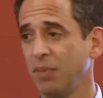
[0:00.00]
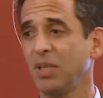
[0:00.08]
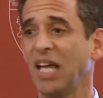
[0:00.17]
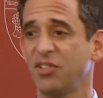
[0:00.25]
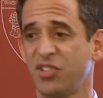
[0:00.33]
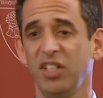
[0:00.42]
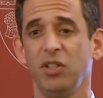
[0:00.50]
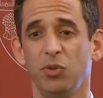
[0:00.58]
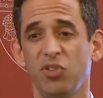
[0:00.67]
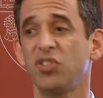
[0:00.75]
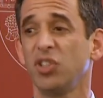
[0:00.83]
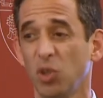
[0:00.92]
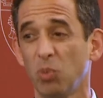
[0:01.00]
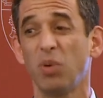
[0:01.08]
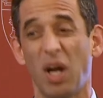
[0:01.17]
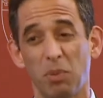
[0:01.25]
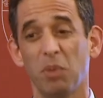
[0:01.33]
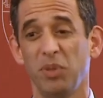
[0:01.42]
I'm guessing you still
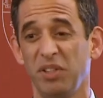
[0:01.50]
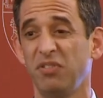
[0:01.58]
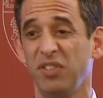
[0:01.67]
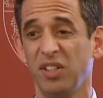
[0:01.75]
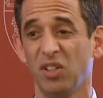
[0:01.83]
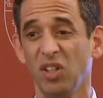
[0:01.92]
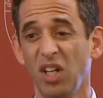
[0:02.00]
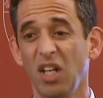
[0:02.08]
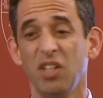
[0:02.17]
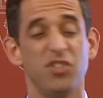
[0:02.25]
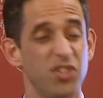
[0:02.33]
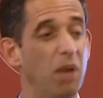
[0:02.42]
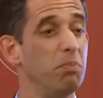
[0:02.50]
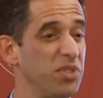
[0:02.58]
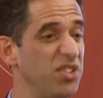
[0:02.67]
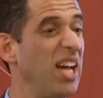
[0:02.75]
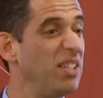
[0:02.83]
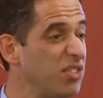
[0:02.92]
probably feel some
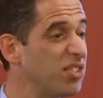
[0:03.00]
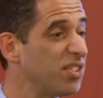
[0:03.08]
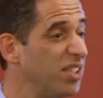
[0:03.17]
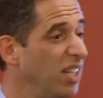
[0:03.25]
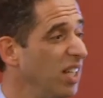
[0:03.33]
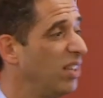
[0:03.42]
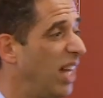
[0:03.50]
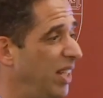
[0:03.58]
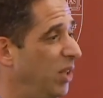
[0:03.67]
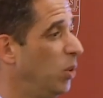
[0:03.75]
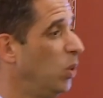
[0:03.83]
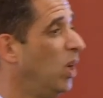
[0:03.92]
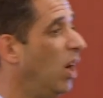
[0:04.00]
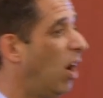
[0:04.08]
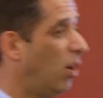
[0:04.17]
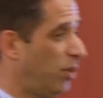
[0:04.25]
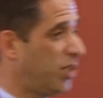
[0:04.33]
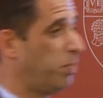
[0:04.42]
sense that you
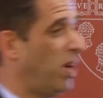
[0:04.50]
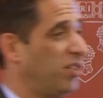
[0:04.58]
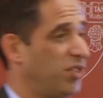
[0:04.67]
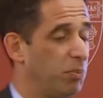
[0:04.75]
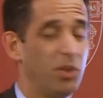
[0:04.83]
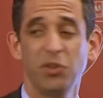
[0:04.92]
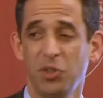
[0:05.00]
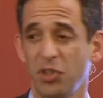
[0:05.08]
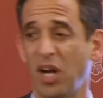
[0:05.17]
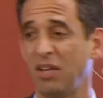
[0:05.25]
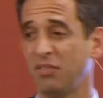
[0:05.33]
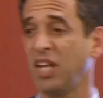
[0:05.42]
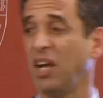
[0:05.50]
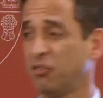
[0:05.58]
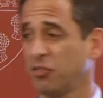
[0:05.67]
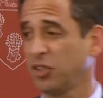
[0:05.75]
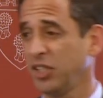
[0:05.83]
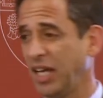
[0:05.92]
are responsible to drive
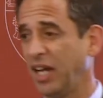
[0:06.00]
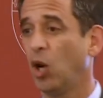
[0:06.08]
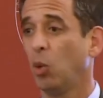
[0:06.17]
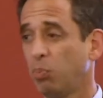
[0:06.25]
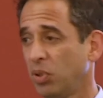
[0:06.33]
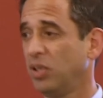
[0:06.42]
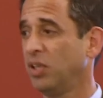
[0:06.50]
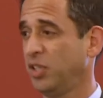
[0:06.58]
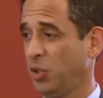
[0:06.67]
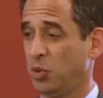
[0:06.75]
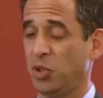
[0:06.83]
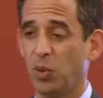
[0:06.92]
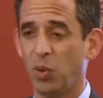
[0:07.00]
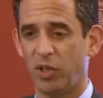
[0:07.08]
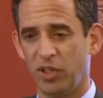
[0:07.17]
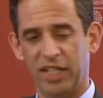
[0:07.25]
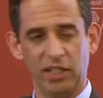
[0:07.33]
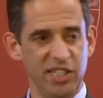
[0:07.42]
carefully. I hope you do,
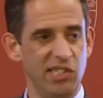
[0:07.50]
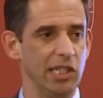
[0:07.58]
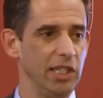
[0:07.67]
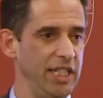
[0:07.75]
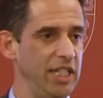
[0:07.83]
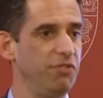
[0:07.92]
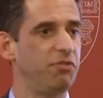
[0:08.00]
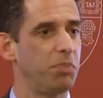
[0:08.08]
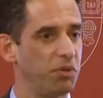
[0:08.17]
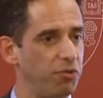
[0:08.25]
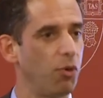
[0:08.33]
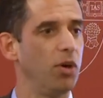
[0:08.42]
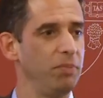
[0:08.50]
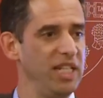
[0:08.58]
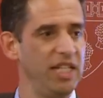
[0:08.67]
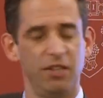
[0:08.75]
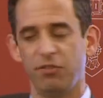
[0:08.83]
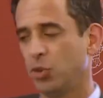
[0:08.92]
or at least leave before
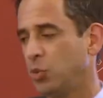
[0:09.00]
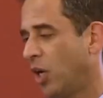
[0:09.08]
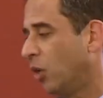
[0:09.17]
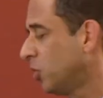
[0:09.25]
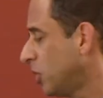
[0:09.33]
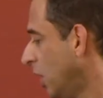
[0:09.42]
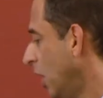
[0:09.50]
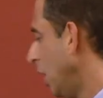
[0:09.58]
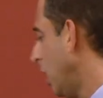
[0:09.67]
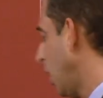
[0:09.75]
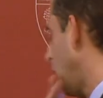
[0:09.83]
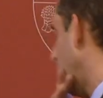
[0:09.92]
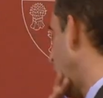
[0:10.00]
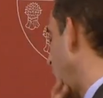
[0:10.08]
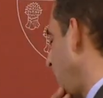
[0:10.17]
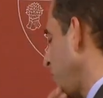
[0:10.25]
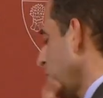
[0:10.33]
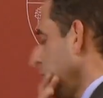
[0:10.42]
me if you don't.
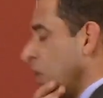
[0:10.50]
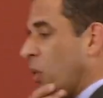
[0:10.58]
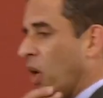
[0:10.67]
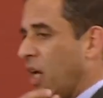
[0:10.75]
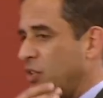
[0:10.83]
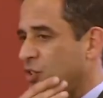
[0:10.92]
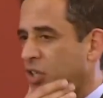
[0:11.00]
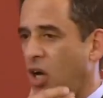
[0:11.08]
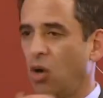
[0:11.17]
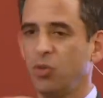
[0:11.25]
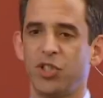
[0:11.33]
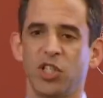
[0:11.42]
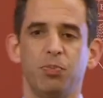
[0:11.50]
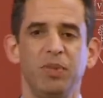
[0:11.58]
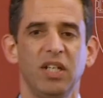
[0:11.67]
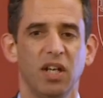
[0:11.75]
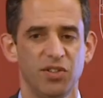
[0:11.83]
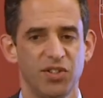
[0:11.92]
Um, right. So just
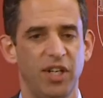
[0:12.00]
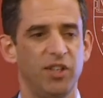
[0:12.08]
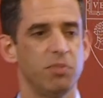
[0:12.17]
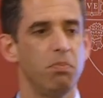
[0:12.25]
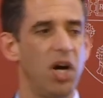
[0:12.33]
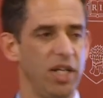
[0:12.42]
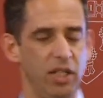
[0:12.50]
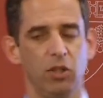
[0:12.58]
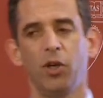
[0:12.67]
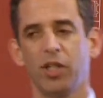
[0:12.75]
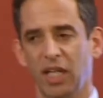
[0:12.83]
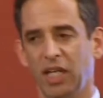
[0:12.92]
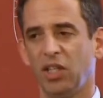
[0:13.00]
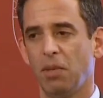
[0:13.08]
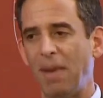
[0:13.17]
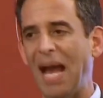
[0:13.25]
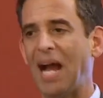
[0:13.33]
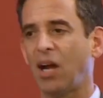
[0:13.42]
because there's money lurking in the
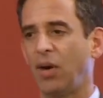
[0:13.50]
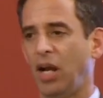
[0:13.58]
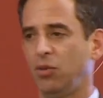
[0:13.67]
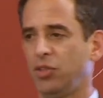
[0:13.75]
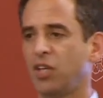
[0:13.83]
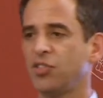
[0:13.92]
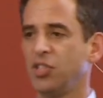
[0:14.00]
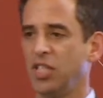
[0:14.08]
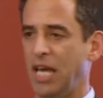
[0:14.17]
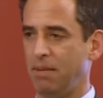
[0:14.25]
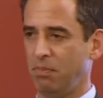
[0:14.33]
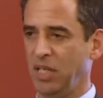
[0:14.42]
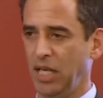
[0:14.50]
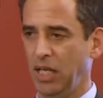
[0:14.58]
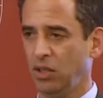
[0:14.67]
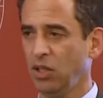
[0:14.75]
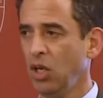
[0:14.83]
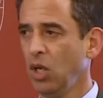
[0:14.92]
background doesn't yet
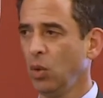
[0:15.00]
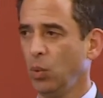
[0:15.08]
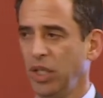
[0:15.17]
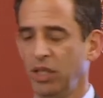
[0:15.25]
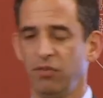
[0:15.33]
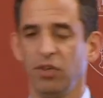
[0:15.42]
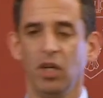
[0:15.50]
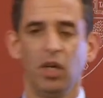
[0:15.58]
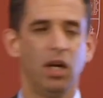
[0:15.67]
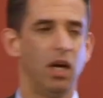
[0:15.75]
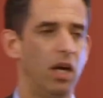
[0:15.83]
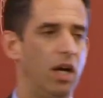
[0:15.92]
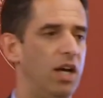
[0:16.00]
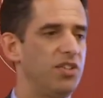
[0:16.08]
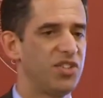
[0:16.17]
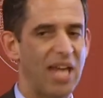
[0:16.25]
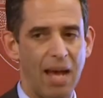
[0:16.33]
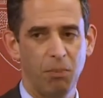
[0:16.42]
mean we've uh,
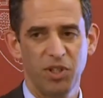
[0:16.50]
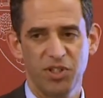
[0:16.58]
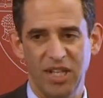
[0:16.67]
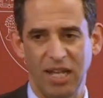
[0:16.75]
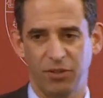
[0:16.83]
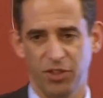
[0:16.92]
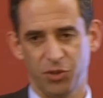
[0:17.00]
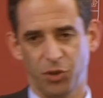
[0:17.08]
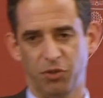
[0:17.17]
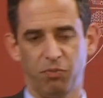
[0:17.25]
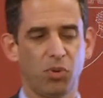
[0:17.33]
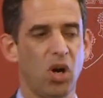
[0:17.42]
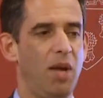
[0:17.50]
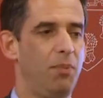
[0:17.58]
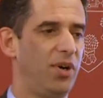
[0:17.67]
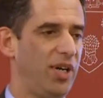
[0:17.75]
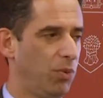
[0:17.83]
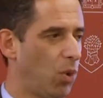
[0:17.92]
established that the sort of
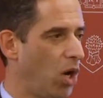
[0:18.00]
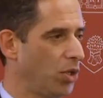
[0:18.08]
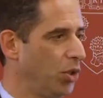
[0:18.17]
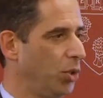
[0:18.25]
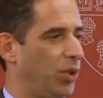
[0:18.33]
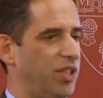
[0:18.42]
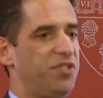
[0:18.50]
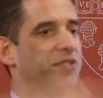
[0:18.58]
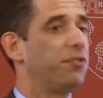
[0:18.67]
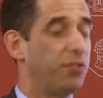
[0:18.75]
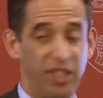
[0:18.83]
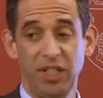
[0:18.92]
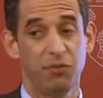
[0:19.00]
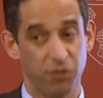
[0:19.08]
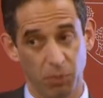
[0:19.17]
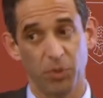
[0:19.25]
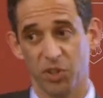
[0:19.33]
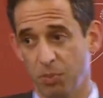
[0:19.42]
primary wrongdoer is freed
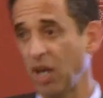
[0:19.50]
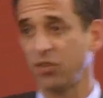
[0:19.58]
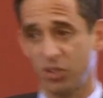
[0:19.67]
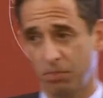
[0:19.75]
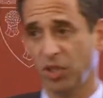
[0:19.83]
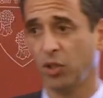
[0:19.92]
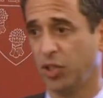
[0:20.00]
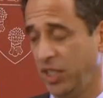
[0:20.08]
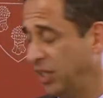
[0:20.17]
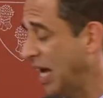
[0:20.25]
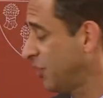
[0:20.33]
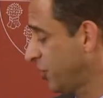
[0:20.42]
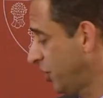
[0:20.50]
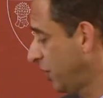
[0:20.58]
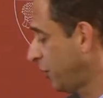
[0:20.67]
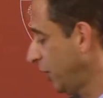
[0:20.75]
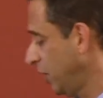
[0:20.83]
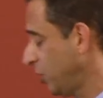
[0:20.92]
from responsibility. That's a
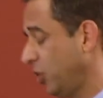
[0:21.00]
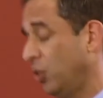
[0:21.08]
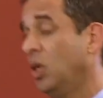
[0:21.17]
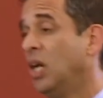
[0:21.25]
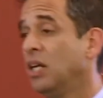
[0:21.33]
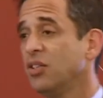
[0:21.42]
different issue.